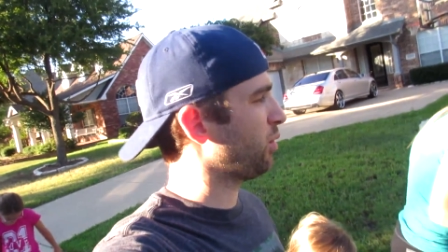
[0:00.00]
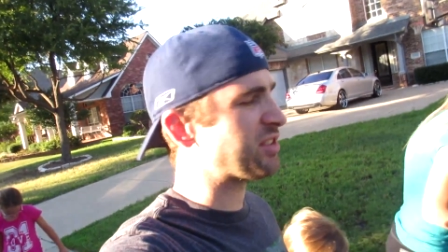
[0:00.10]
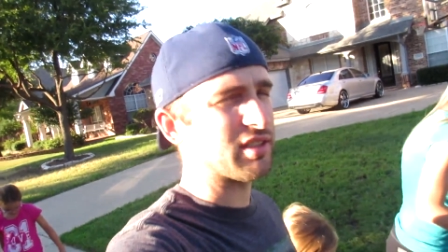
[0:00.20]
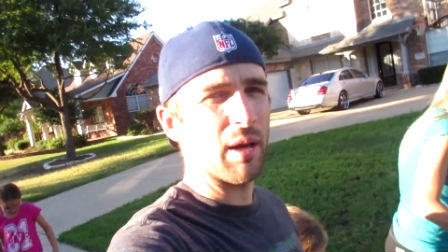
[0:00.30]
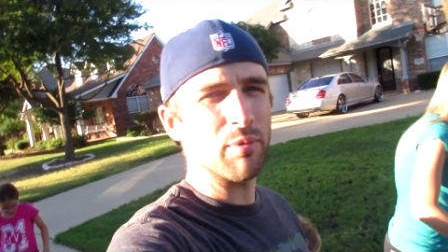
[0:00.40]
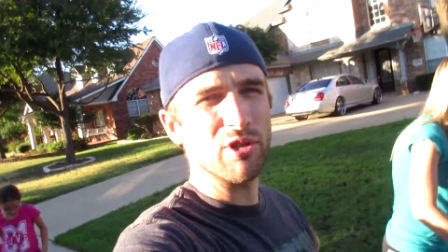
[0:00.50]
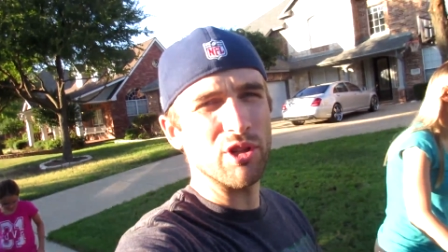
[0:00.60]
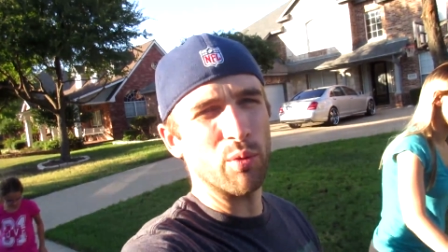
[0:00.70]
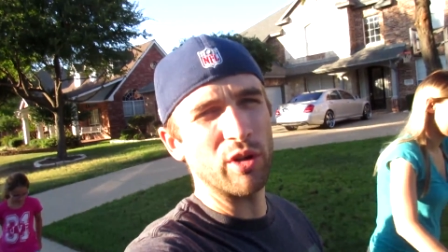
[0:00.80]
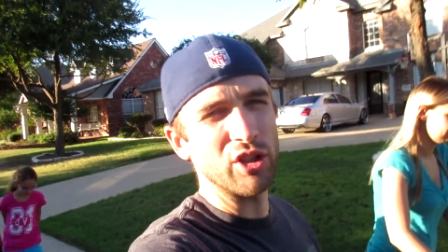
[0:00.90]
What's the
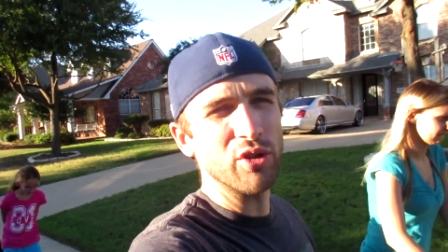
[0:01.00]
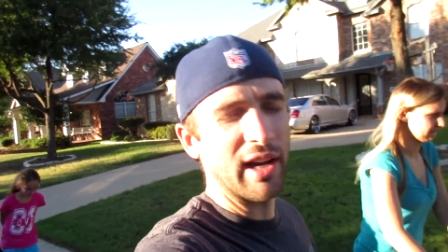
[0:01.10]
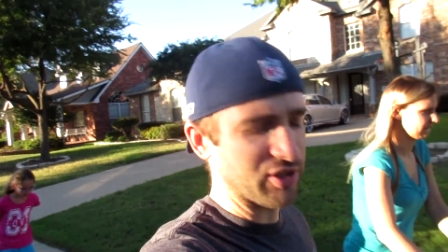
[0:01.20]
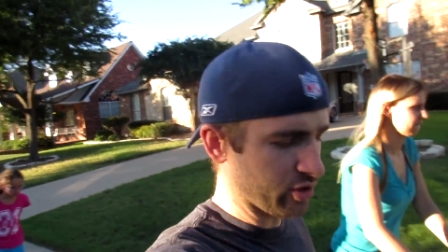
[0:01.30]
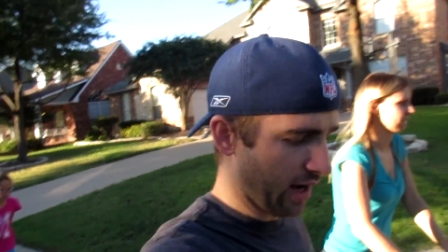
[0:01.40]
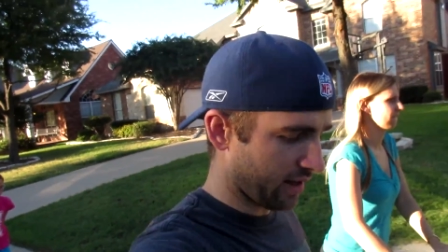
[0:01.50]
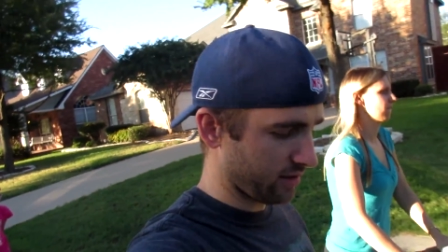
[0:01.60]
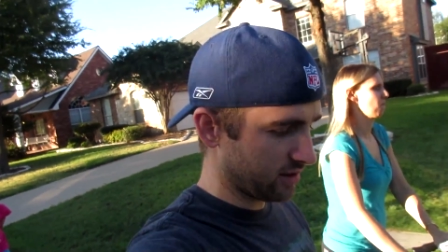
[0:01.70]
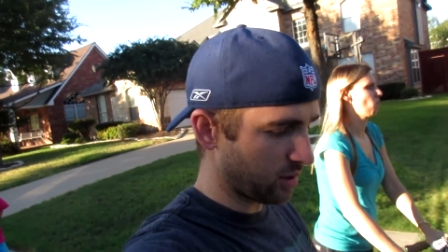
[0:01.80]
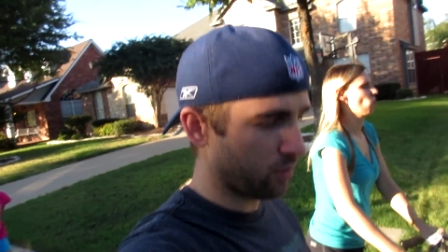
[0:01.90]
temperature where you guys are at?
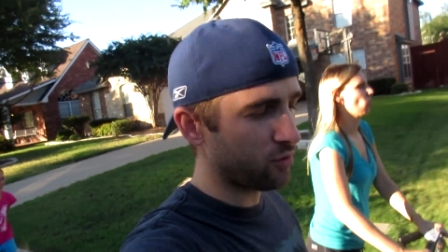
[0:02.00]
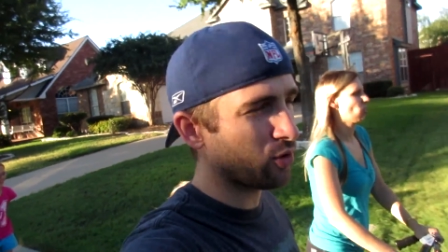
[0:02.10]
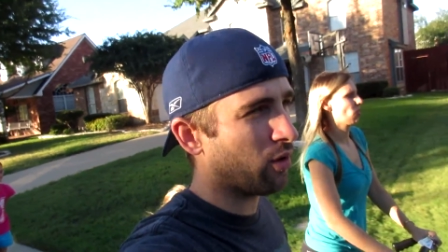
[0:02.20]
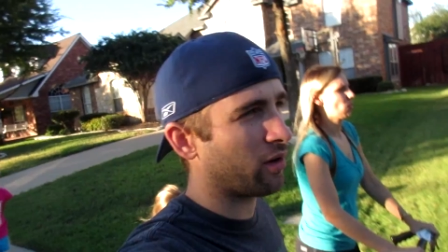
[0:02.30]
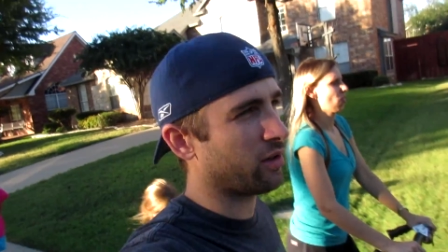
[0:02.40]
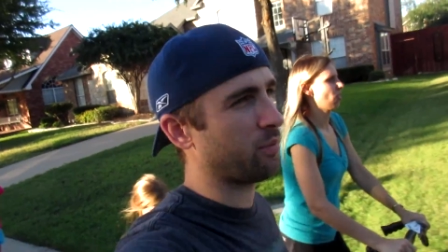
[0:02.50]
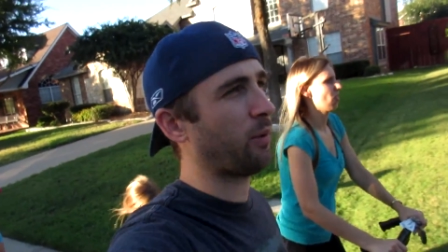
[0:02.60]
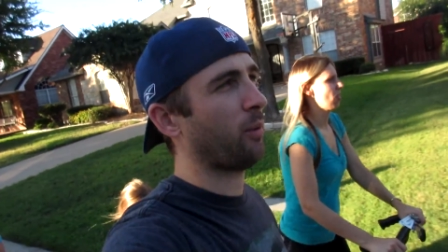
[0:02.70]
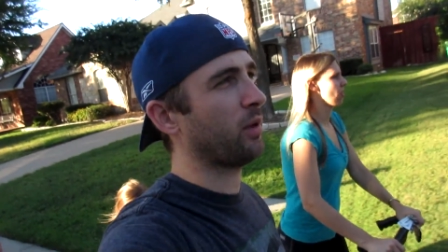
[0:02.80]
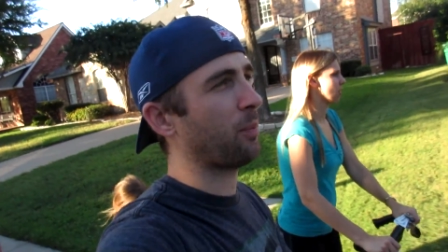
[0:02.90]
Some of you are
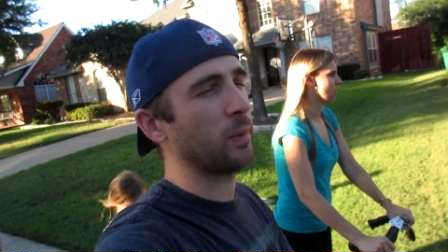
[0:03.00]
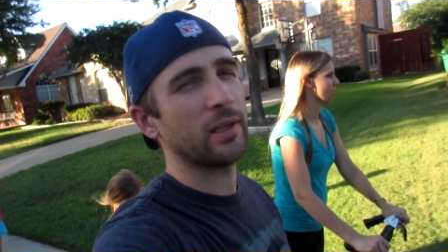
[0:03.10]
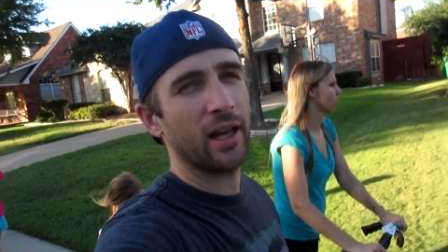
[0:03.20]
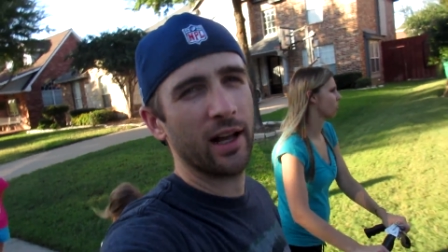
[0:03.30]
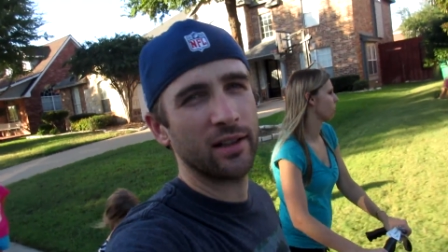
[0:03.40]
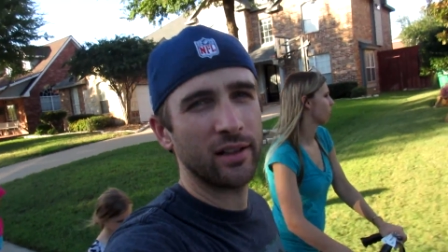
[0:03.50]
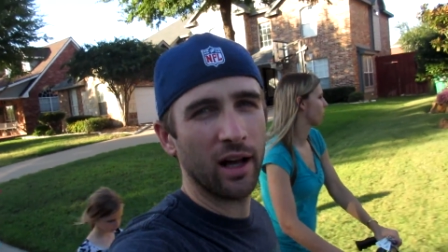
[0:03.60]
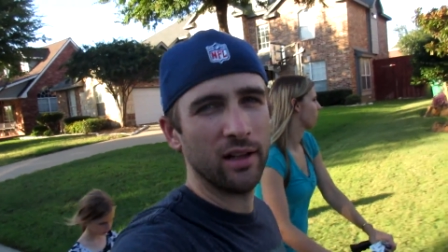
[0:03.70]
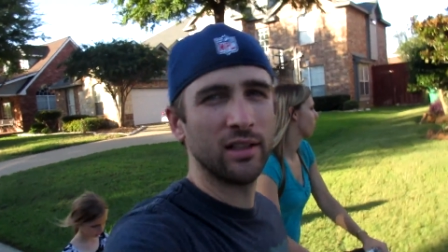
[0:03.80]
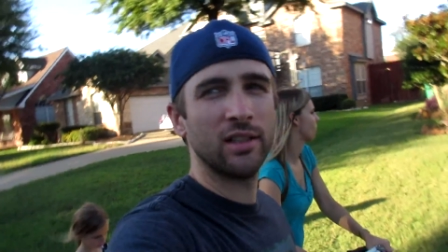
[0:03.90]
probably up in
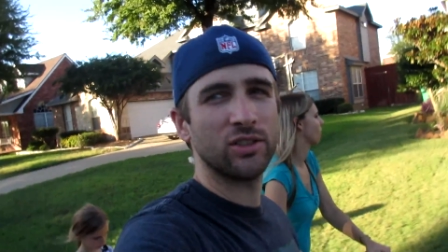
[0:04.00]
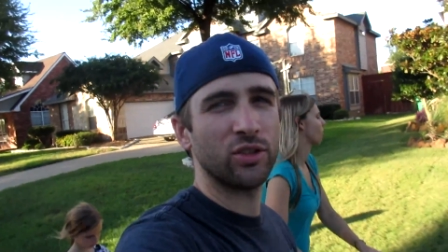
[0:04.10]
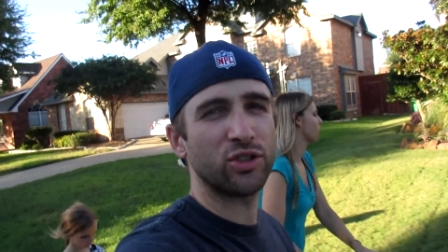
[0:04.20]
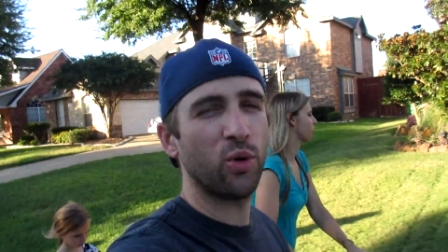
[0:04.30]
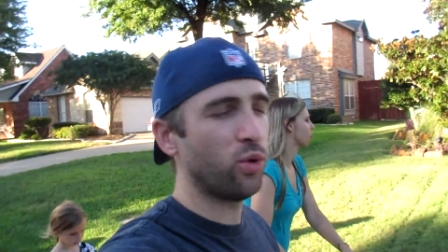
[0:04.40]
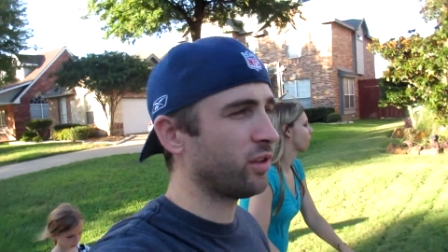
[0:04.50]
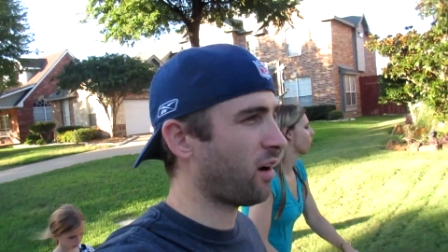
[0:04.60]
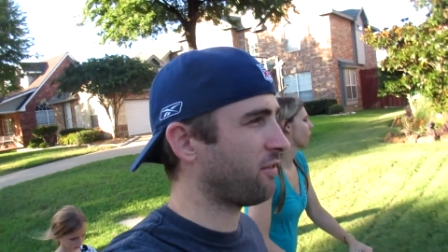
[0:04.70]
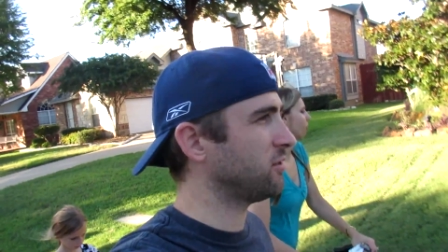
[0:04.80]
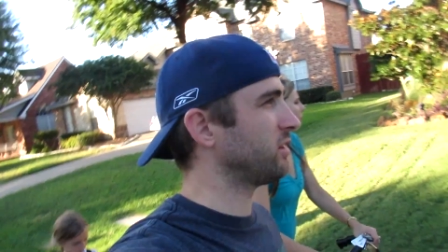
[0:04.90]
Canada, so it's cooling
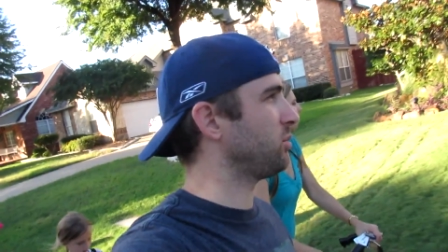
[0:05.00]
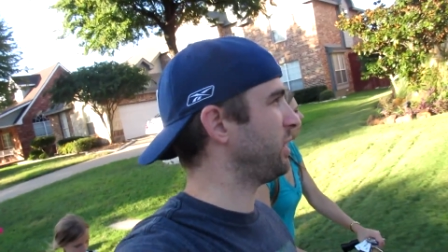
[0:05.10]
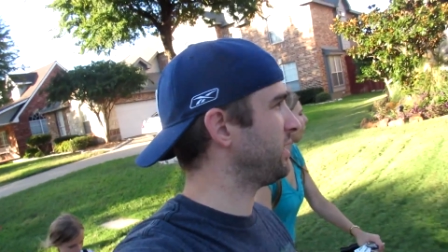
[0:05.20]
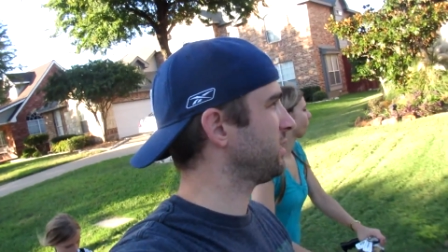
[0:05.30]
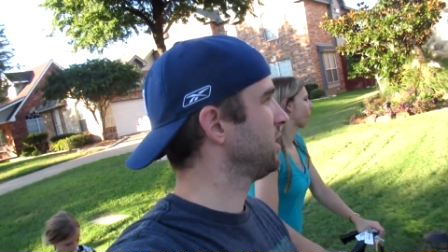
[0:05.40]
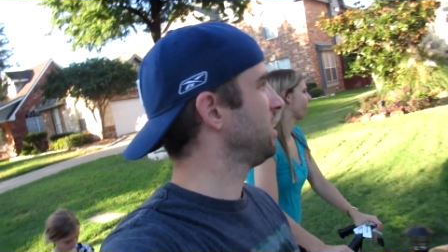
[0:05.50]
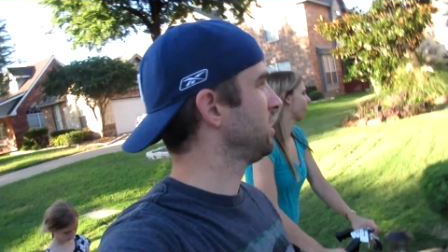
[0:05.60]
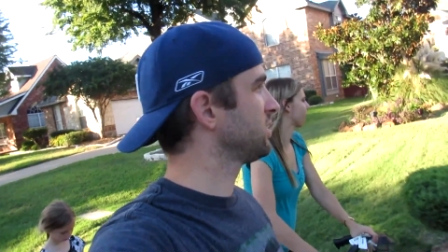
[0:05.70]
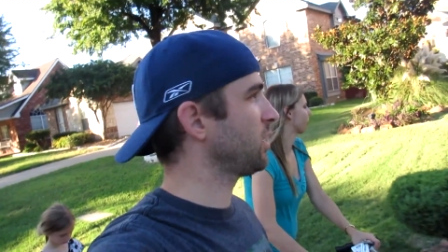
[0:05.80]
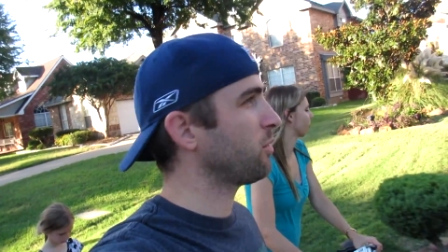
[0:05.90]
off a little bit.
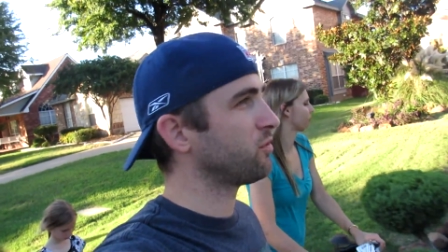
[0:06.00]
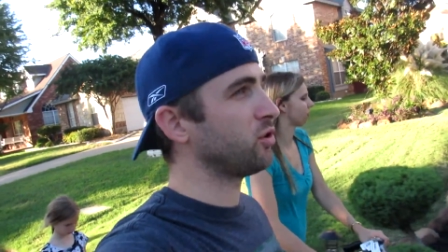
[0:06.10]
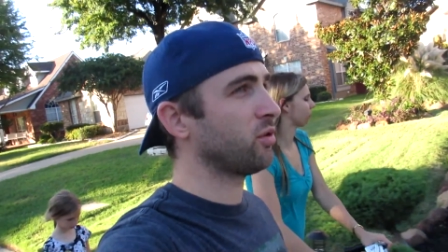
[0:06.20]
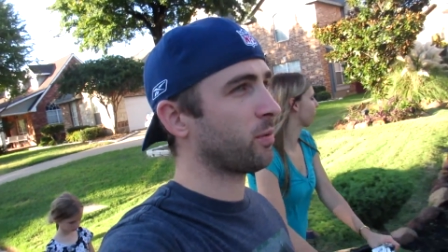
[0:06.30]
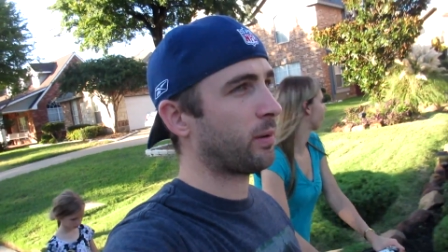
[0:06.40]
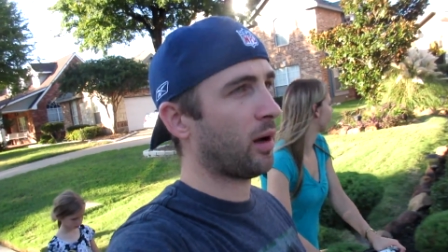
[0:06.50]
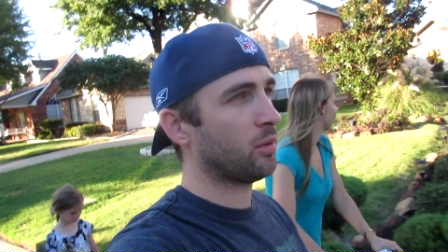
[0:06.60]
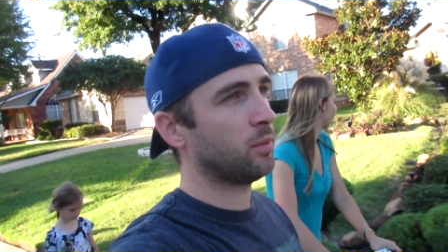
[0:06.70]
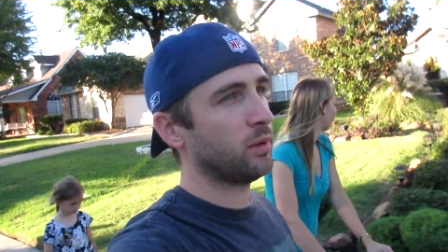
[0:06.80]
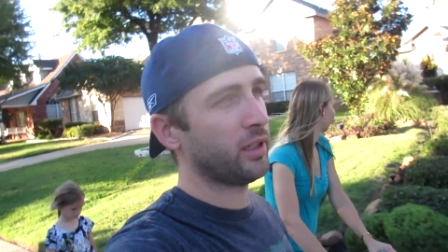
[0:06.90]
Some of you are
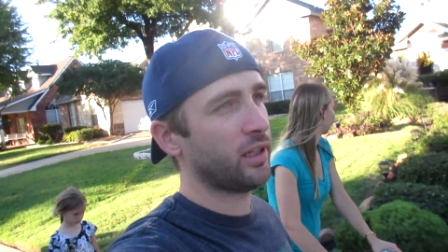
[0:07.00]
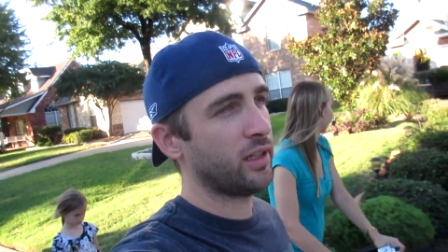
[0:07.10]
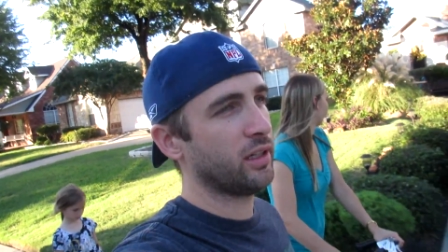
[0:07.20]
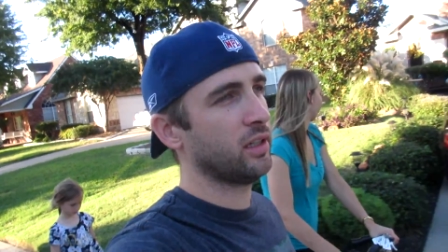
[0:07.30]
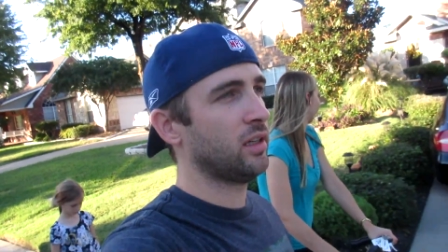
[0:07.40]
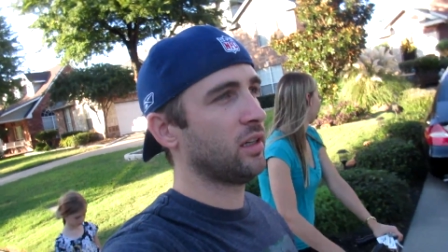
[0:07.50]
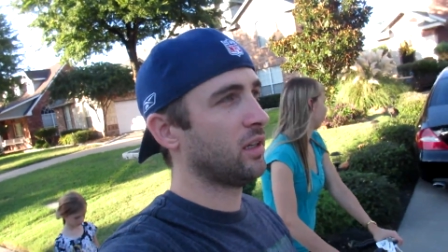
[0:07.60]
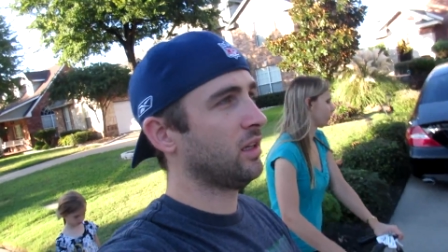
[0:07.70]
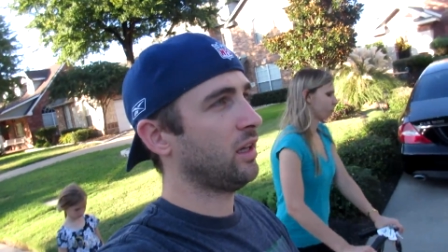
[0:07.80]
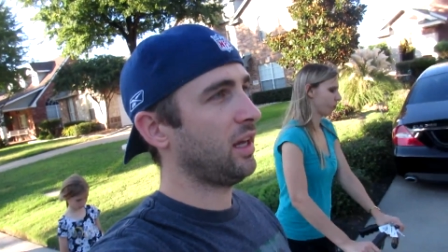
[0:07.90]
probably
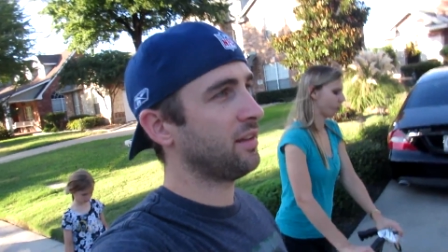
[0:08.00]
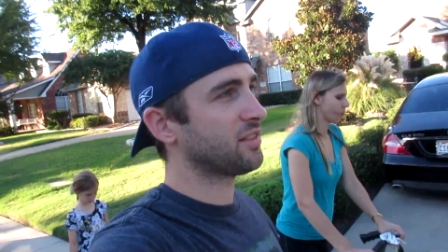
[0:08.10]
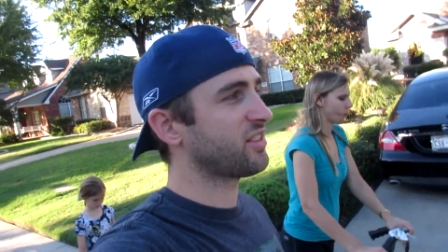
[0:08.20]
in the